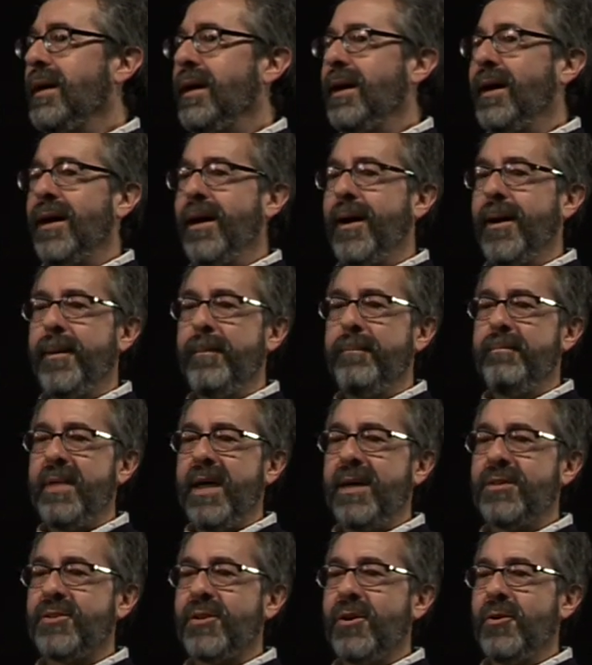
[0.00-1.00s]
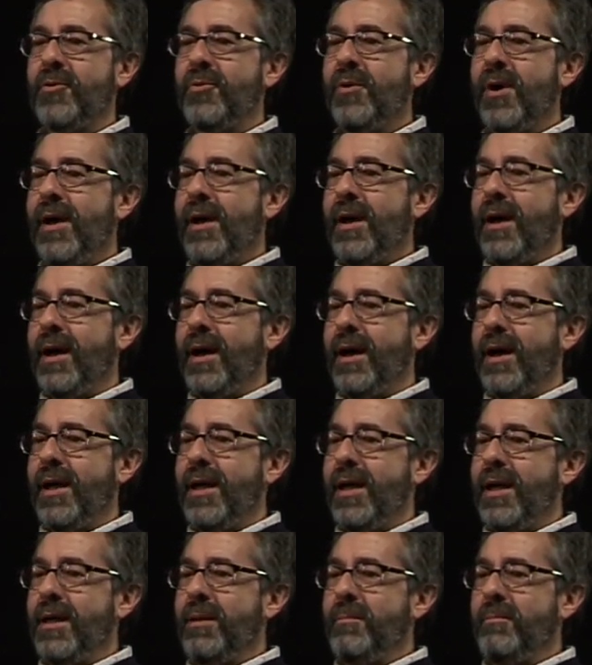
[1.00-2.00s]
Um, and so uh,
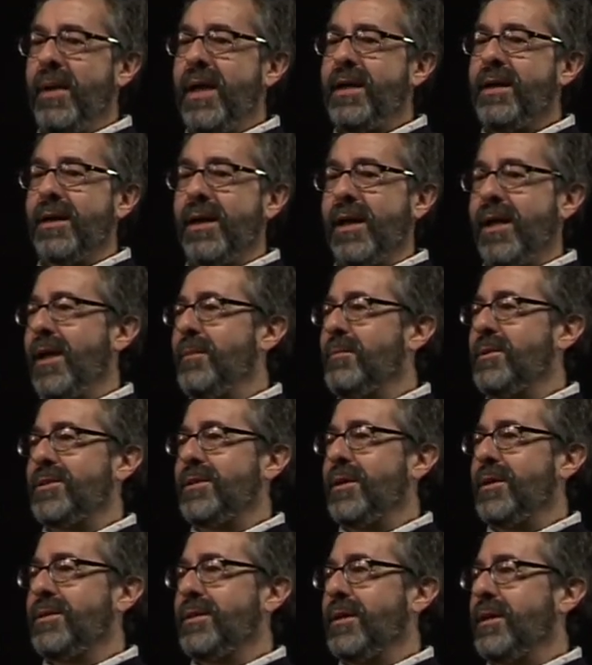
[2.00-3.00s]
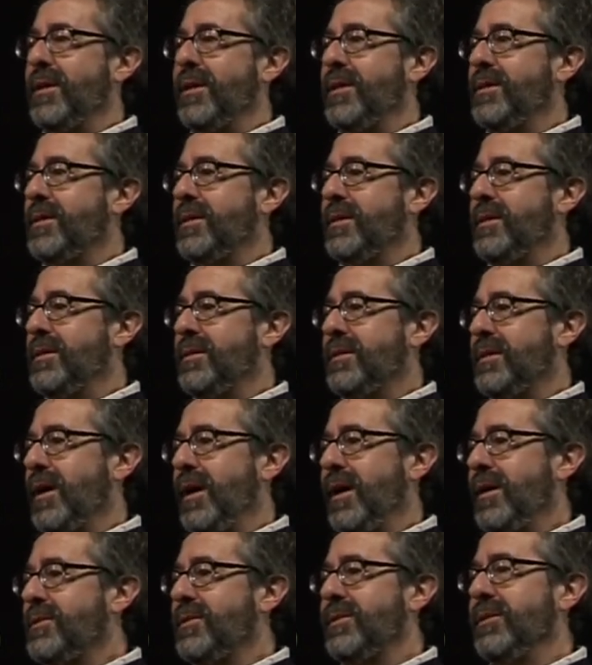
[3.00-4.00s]
making a game is, is, uh, is, is
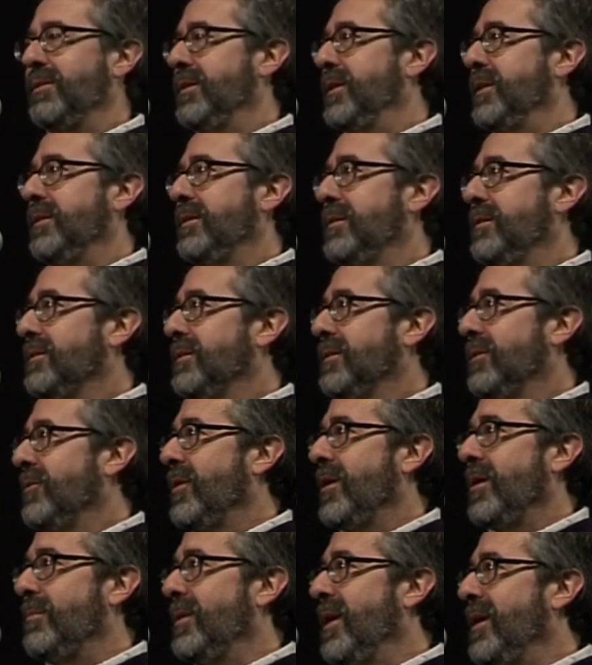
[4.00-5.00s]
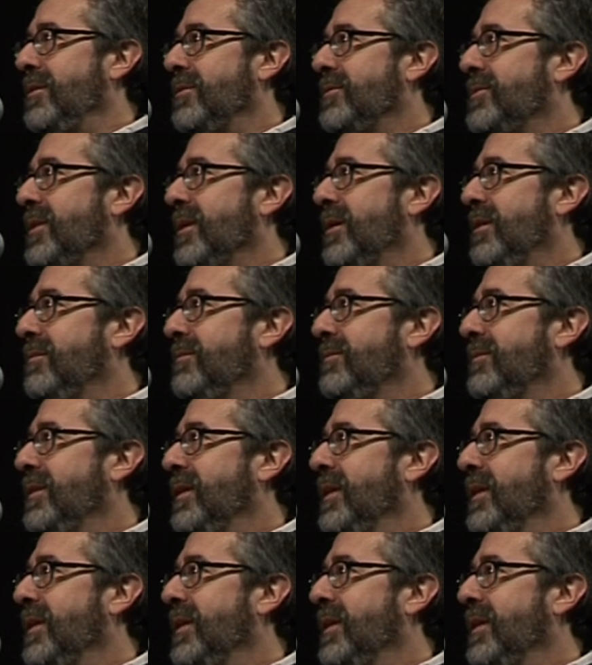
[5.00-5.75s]
constantly learning about yourself.